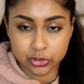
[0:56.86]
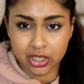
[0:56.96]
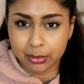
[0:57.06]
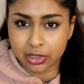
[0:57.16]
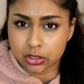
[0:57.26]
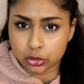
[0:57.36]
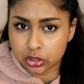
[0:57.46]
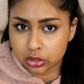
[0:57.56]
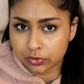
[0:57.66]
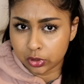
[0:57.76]
yeah, make sure
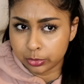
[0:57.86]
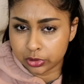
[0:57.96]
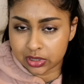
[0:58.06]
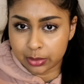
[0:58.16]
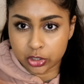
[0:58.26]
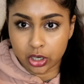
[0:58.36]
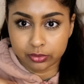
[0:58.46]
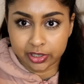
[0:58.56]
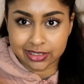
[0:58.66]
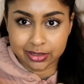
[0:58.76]
just to follow me on Snapchat
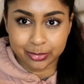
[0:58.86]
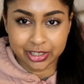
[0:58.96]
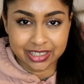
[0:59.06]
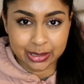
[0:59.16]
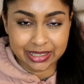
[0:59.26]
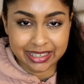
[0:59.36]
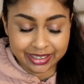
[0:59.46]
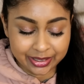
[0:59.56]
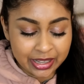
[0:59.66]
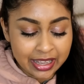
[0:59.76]
right somewhere down
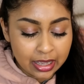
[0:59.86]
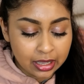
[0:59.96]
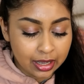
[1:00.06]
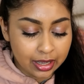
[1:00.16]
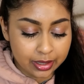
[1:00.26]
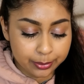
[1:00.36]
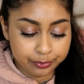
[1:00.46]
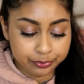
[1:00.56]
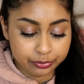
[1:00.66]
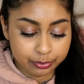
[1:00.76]
here.
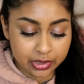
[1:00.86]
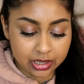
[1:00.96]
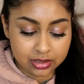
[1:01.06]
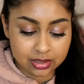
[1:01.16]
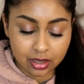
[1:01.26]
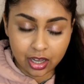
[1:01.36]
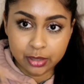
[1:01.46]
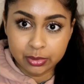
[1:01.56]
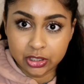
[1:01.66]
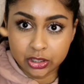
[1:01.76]
But
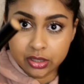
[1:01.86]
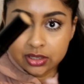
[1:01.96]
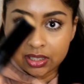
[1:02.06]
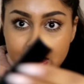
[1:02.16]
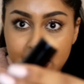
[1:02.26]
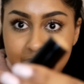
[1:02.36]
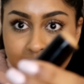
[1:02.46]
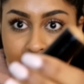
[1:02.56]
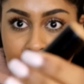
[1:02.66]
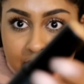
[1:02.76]
I've been using
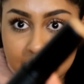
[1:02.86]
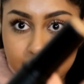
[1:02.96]
this. This